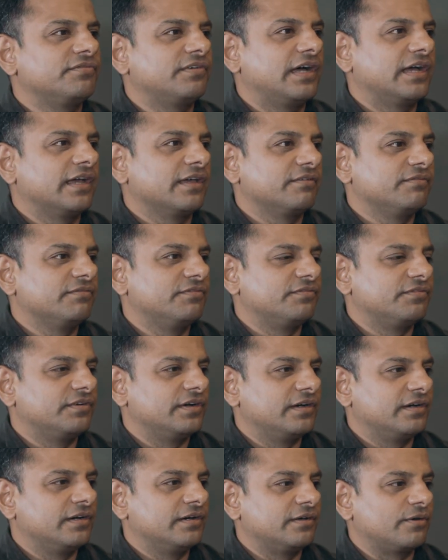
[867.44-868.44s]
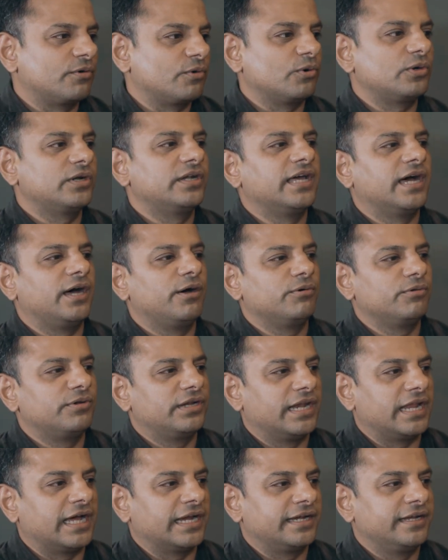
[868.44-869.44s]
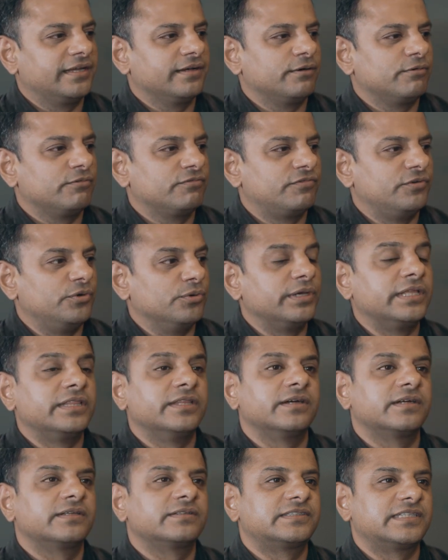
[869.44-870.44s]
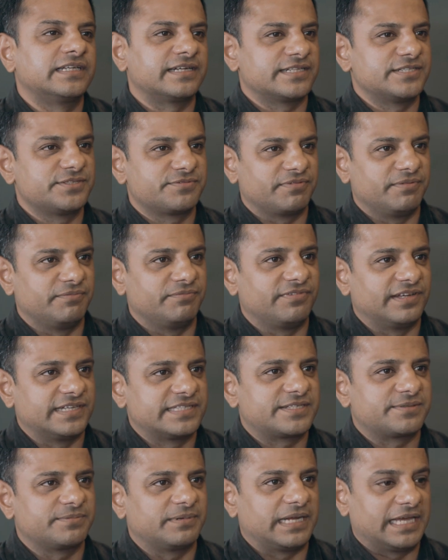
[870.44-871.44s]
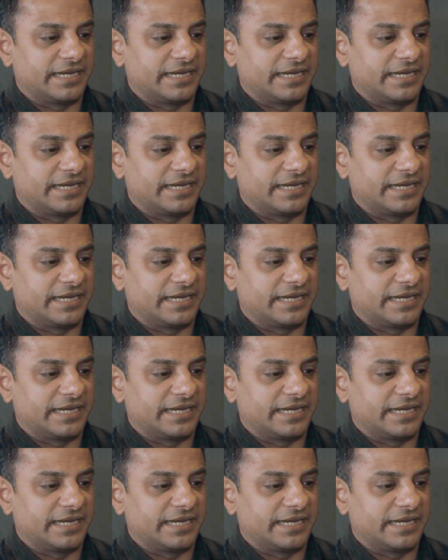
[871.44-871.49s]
I've wrote down an idea of doing the Children's Film Festival.